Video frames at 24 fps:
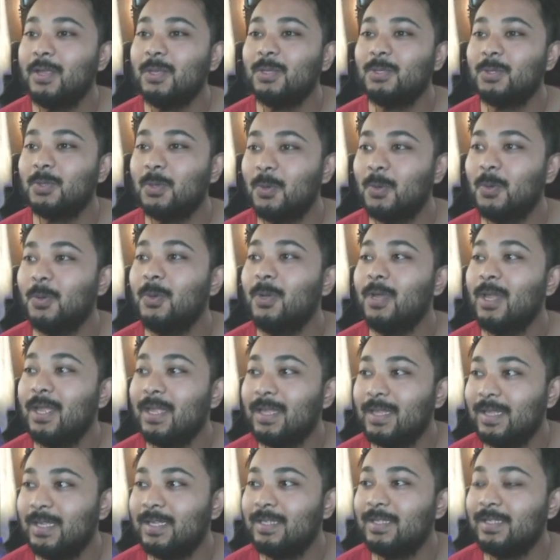So
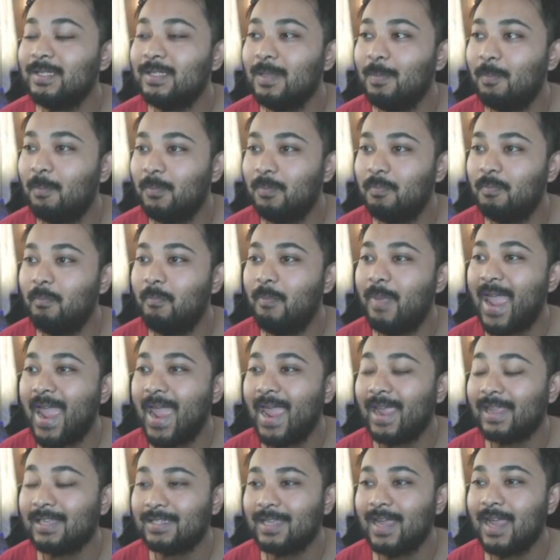this is the
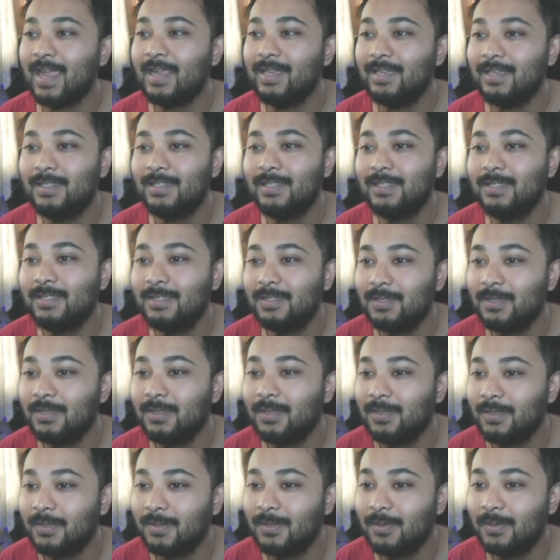back side. This is
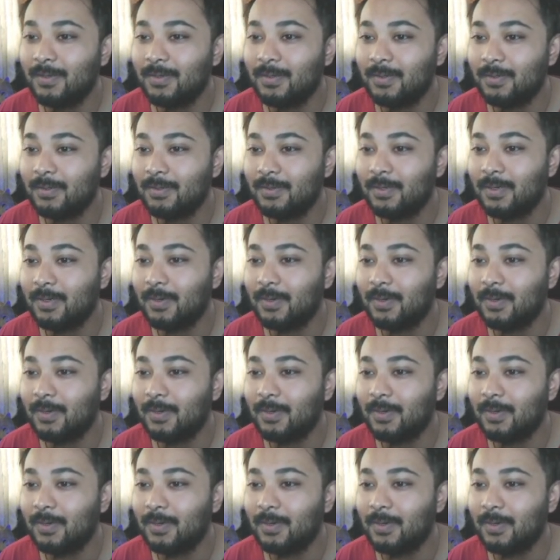the